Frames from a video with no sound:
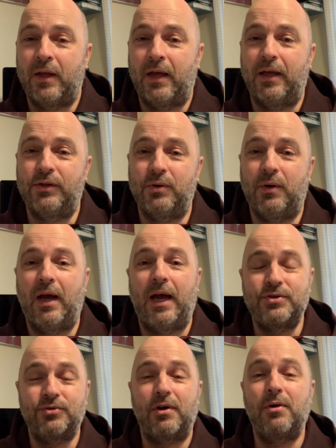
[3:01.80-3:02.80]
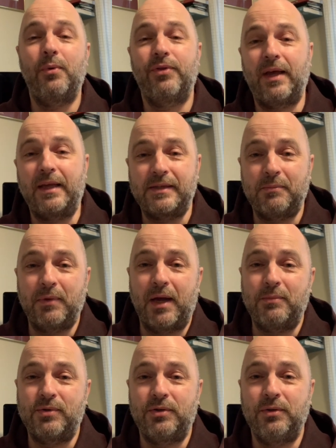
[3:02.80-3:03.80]
And so I struggle with that
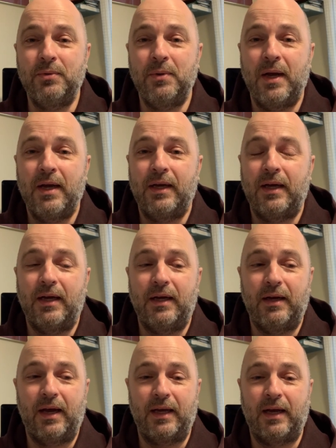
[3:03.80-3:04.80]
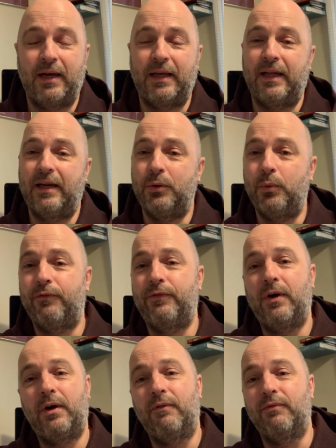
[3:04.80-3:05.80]
sometimes too. I kind of get into a
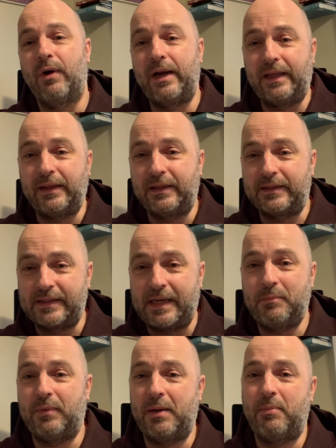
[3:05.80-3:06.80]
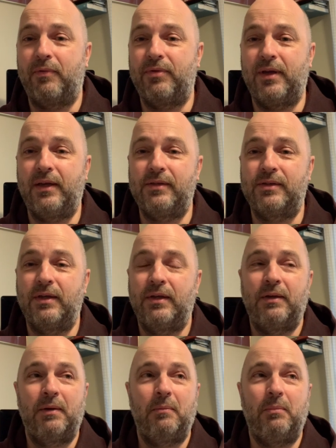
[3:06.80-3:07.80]
funk of writing the same type of things
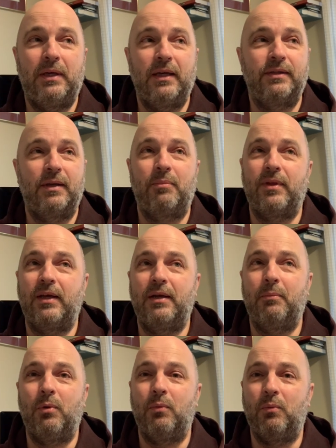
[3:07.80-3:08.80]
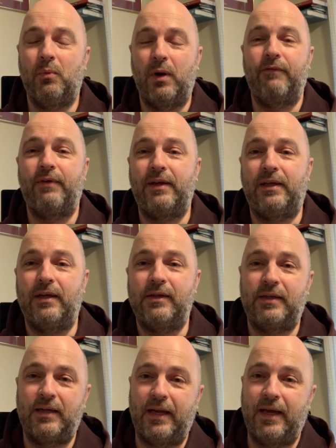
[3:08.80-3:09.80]
because I'm thinking about what have I done
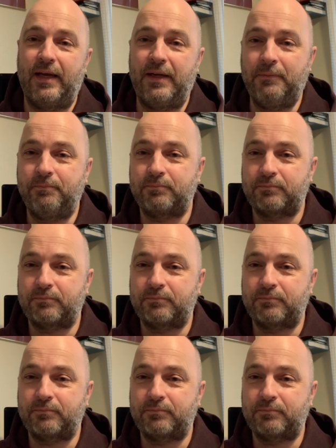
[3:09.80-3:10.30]
today,